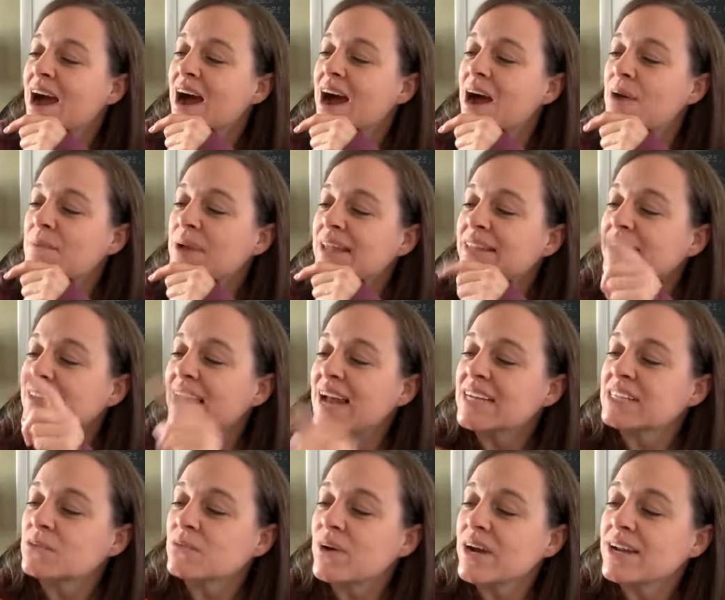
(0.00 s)
Um, and the
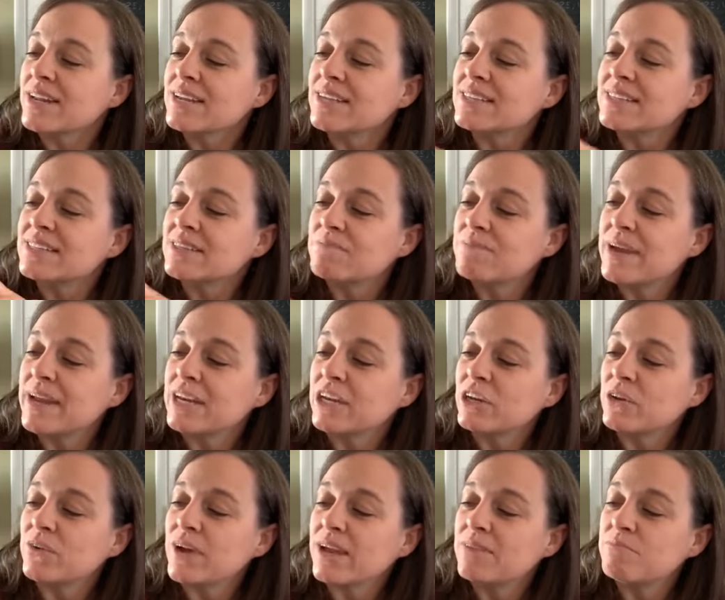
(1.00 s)
last one is the
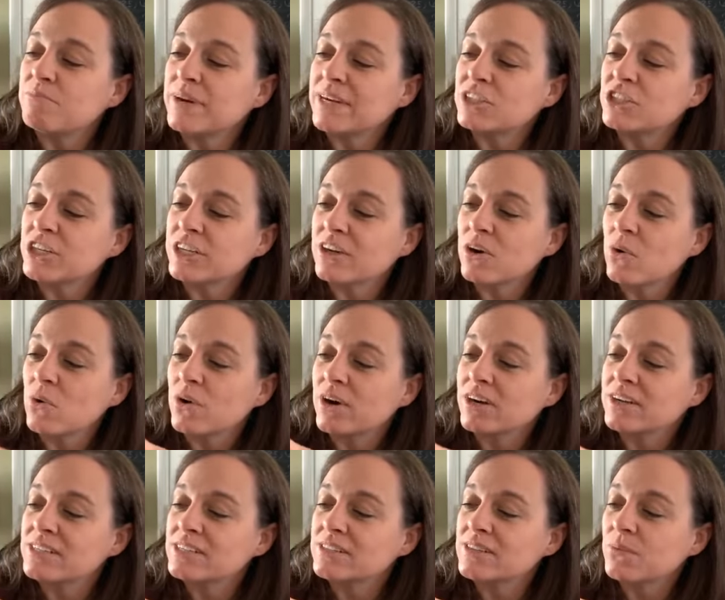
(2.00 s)
menu and budget
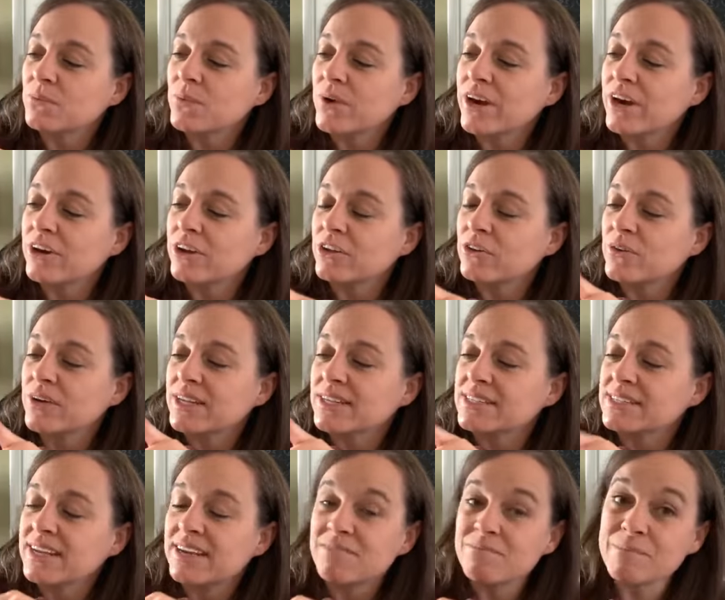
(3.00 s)
course where you can
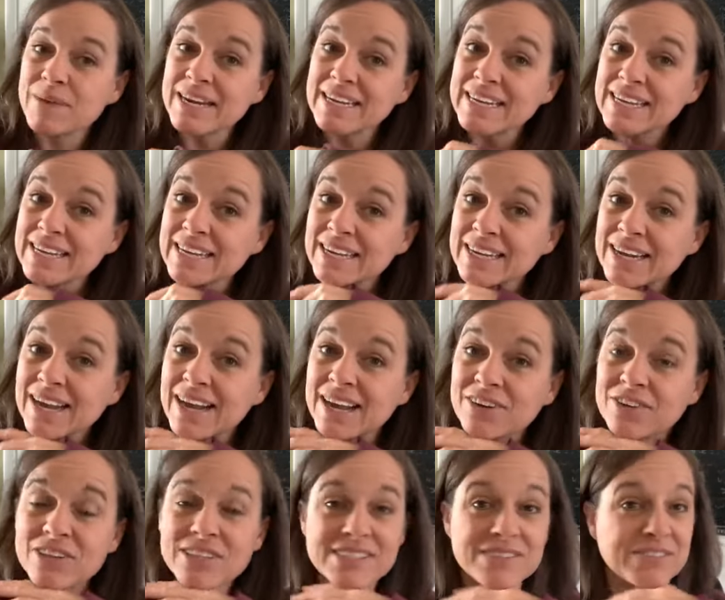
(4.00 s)
save money,
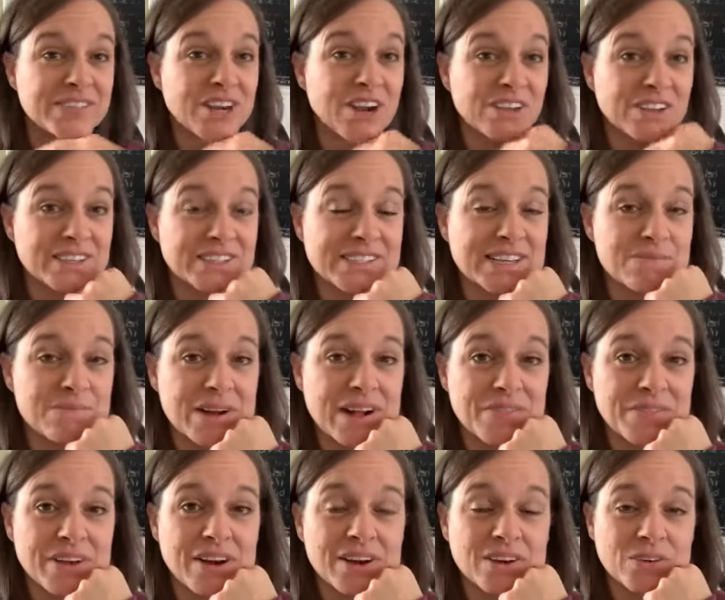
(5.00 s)
hundreds of dollars a
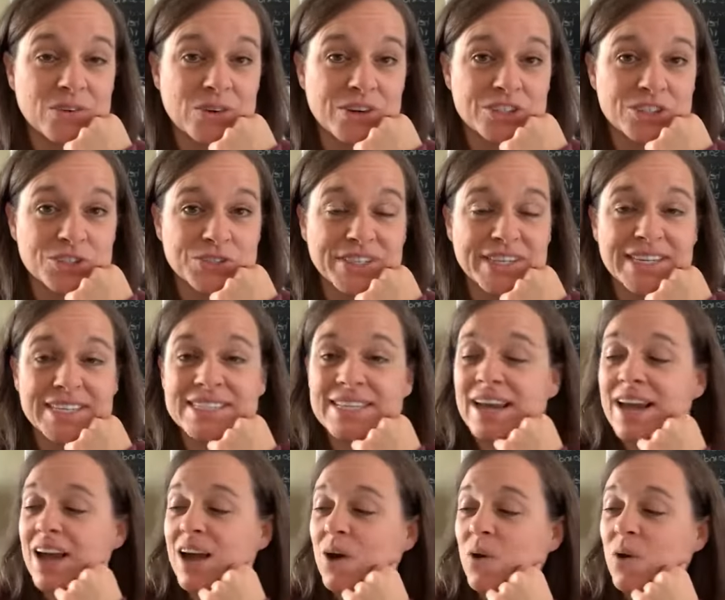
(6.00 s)
month on groceries